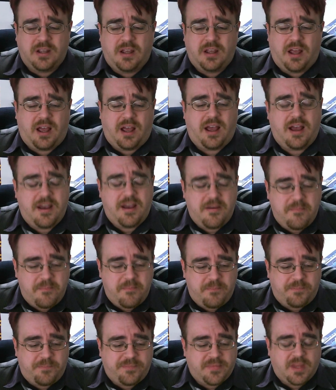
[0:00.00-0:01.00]

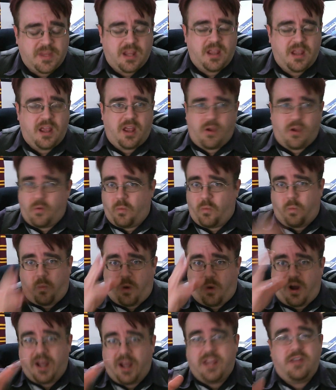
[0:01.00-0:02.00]

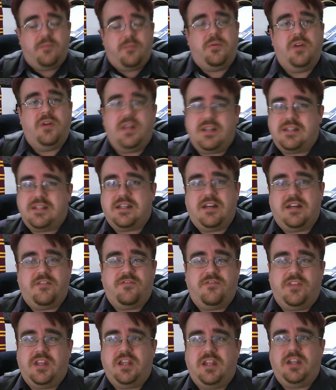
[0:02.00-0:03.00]
Why are you putting
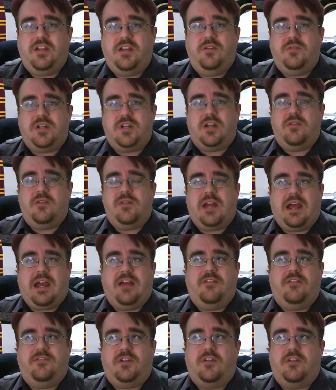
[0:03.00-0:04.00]
stuff that you don't
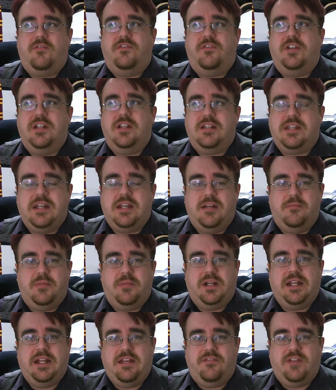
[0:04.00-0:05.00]
have confidence in and
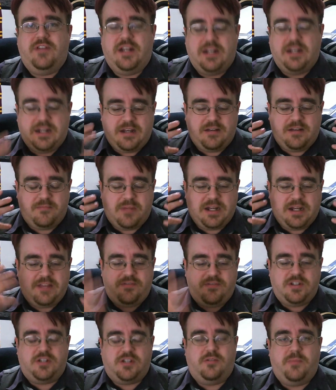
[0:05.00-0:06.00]
believe
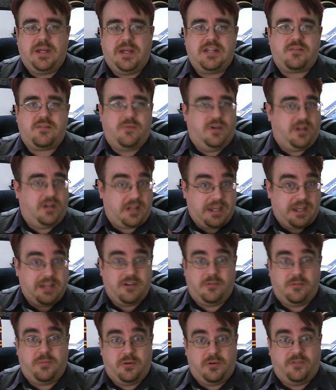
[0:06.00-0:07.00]
is your best work in
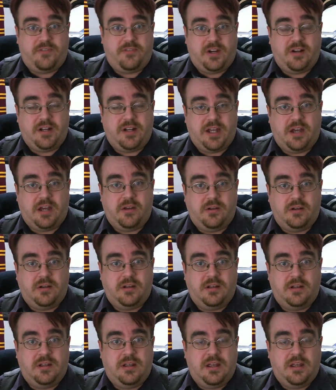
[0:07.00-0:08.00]
your portfolio?
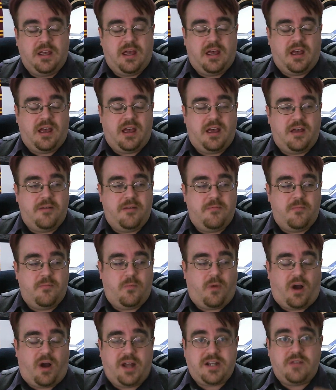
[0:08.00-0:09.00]

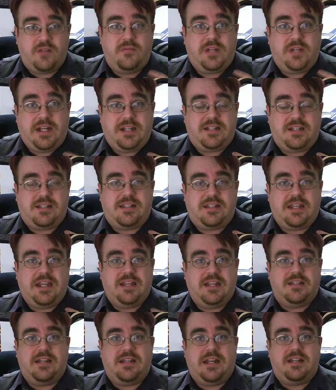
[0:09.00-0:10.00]
I don't need to
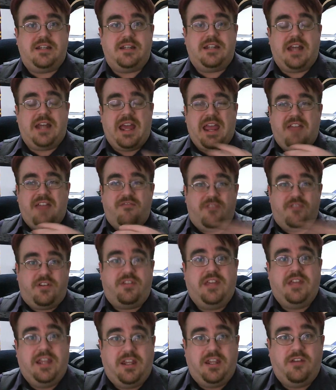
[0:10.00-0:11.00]
see, as an editor,
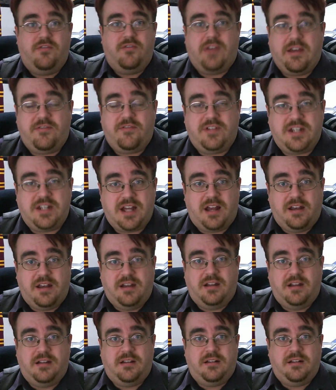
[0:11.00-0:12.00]
everything you've ever
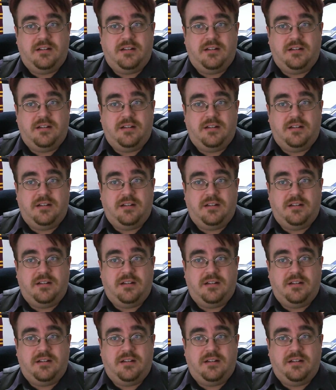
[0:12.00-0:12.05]
done.